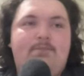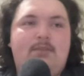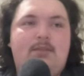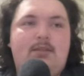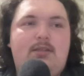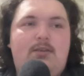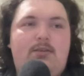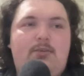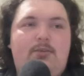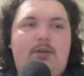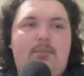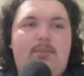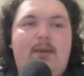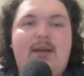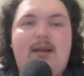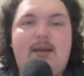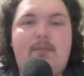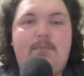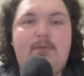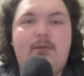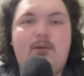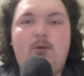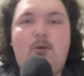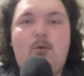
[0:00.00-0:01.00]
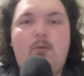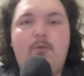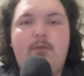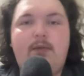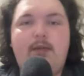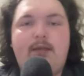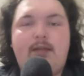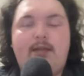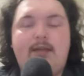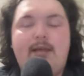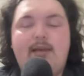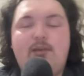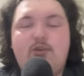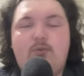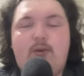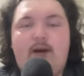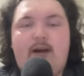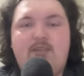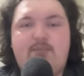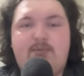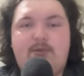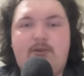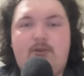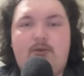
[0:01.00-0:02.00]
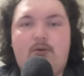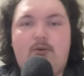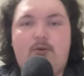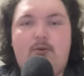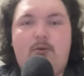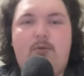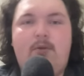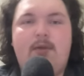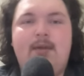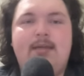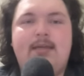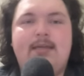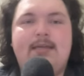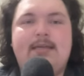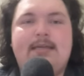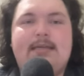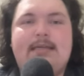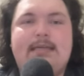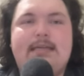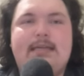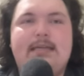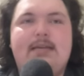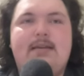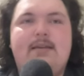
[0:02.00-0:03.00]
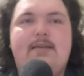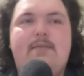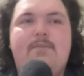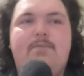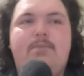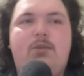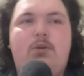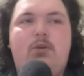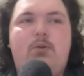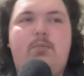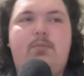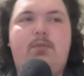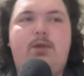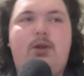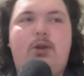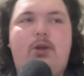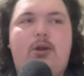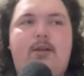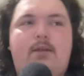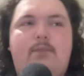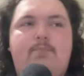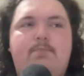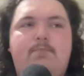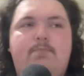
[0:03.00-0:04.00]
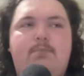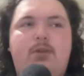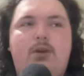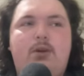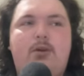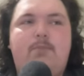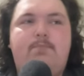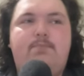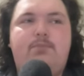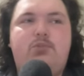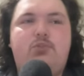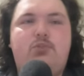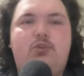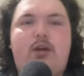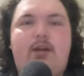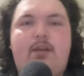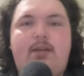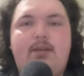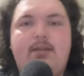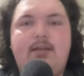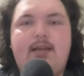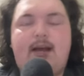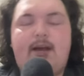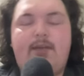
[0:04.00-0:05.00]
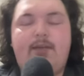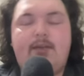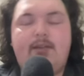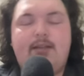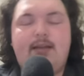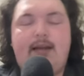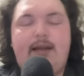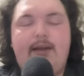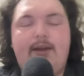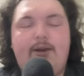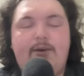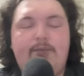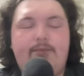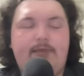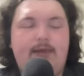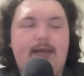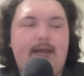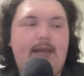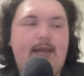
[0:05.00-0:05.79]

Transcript: you know, they might not be old in age-wise, but they're old in, you know, their tread on the tire.